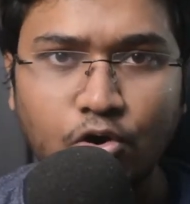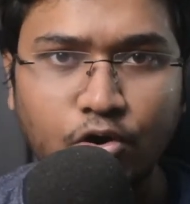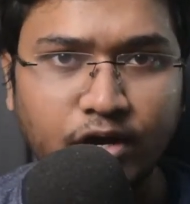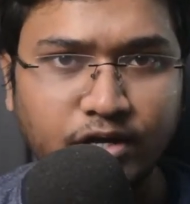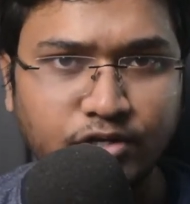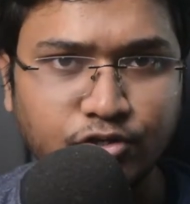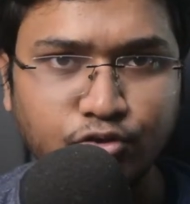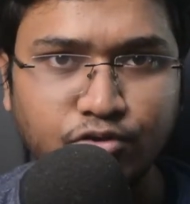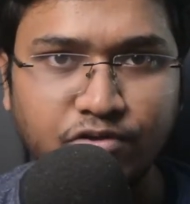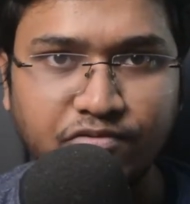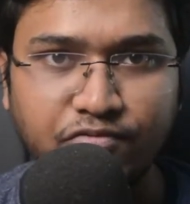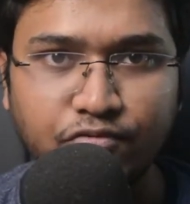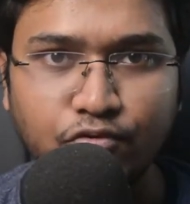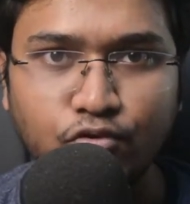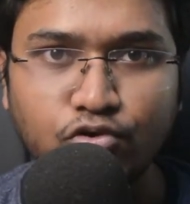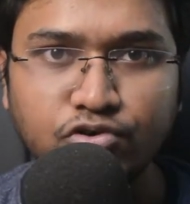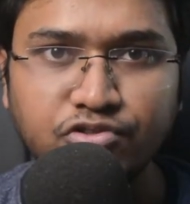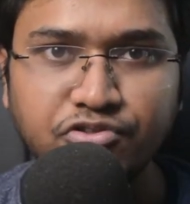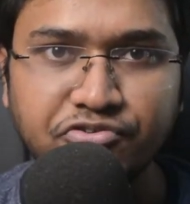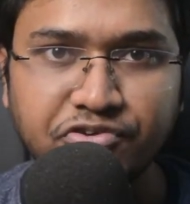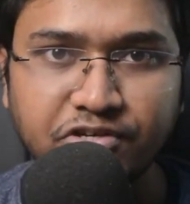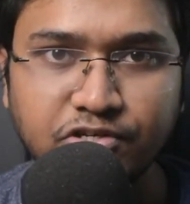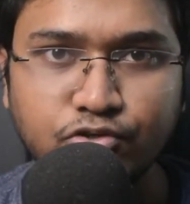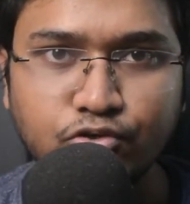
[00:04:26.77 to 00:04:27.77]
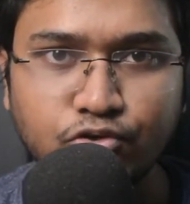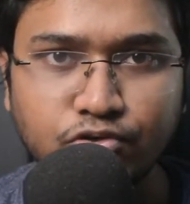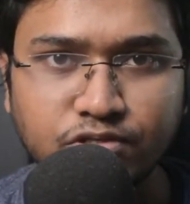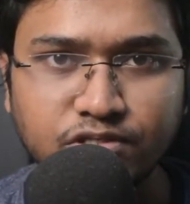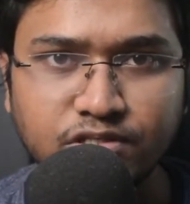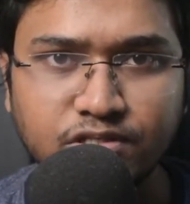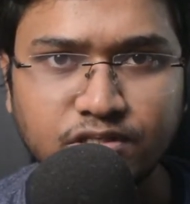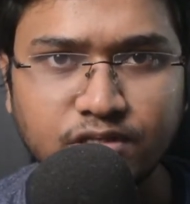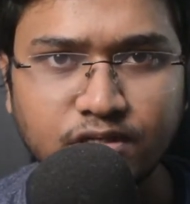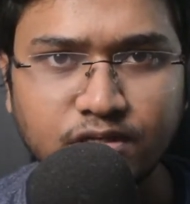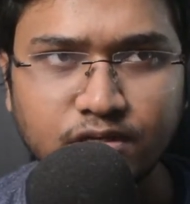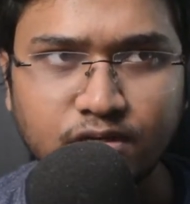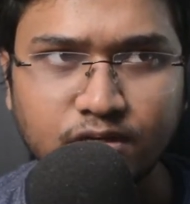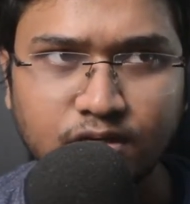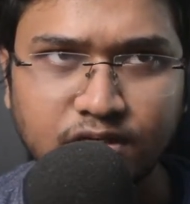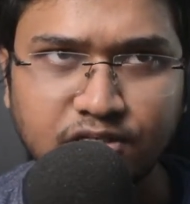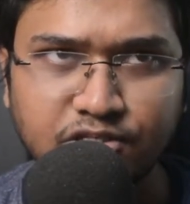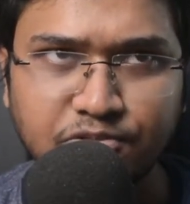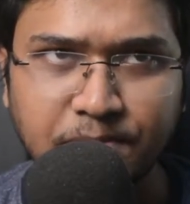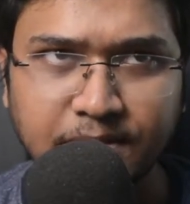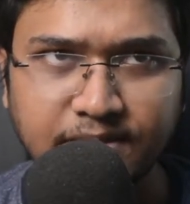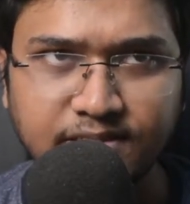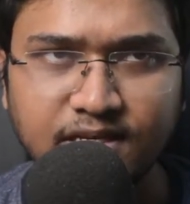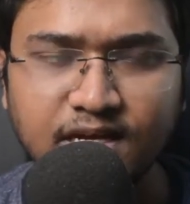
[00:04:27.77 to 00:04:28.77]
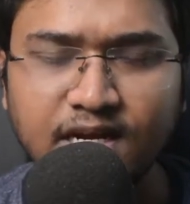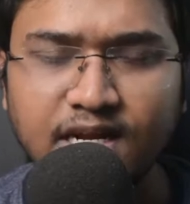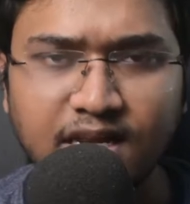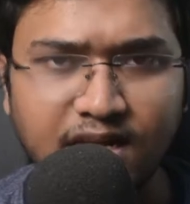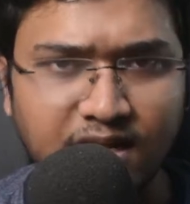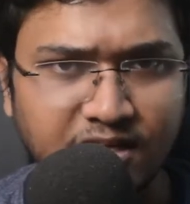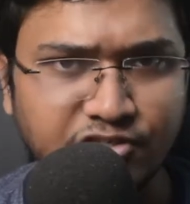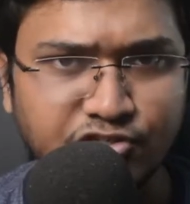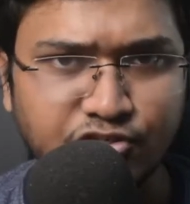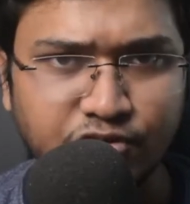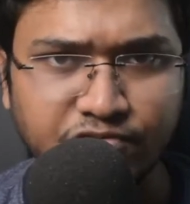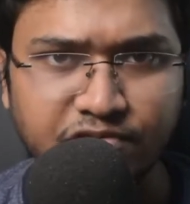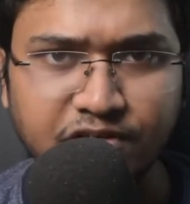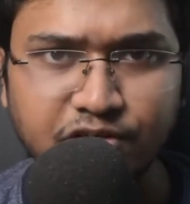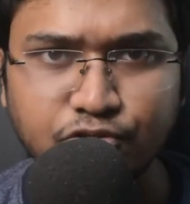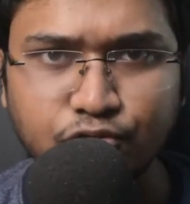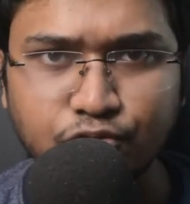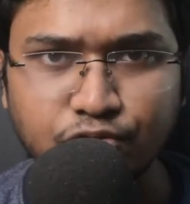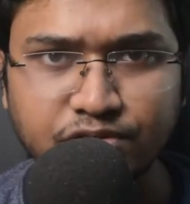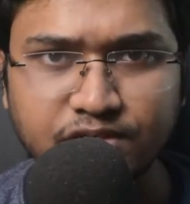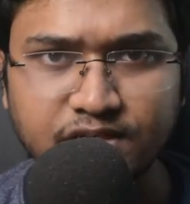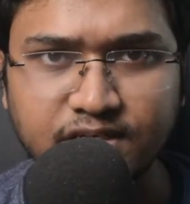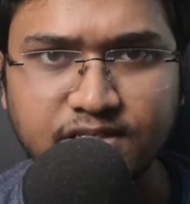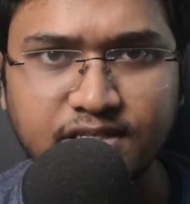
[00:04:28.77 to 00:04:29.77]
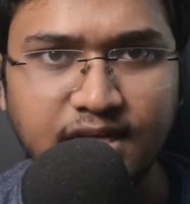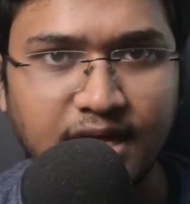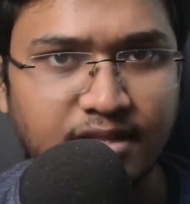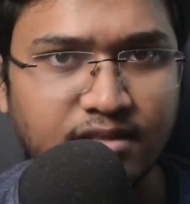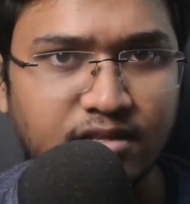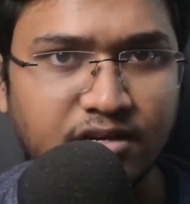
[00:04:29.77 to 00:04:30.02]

Okay, so the fourth resource is basically a list of resources,